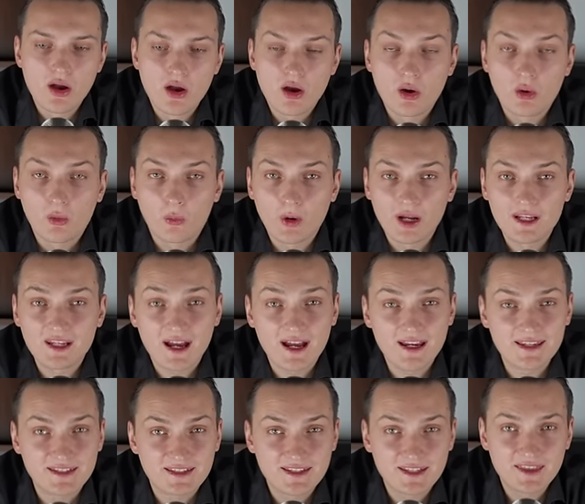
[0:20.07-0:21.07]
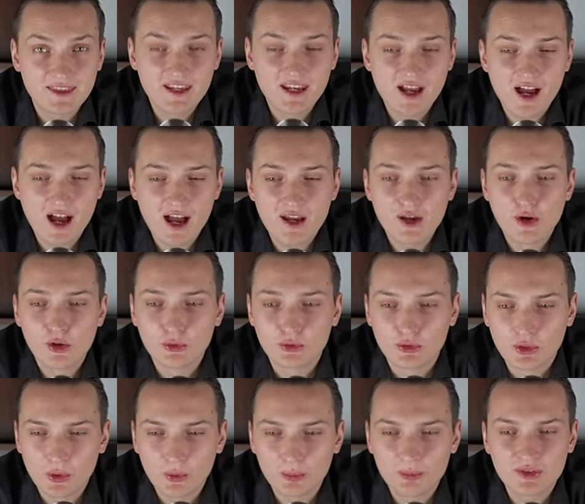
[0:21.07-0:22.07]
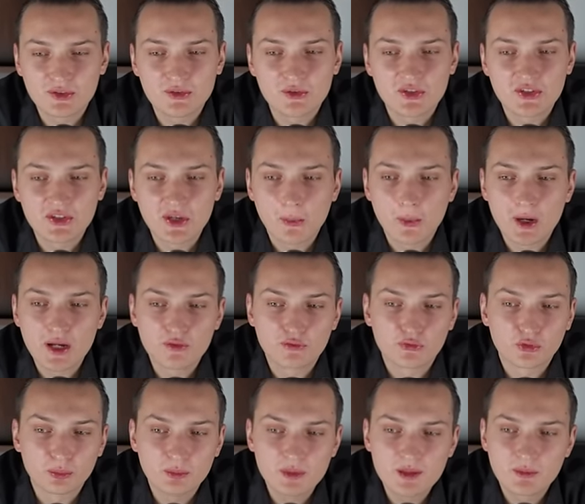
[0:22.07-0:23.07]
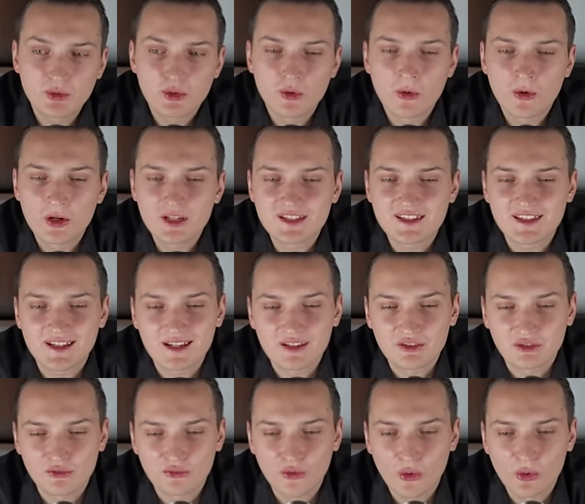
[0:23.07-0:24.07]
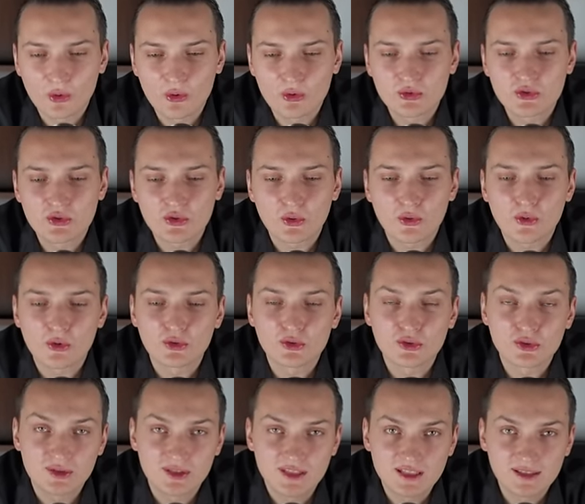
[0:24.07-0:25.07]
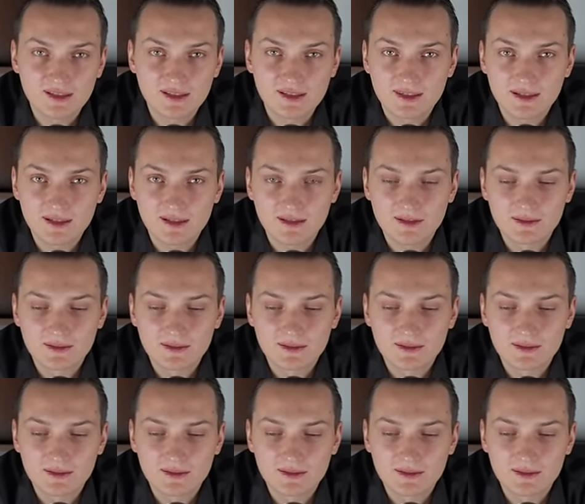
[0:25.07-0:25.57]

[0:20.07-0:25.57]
when I see the guy who told me to stay away from meme coins and focus on utility.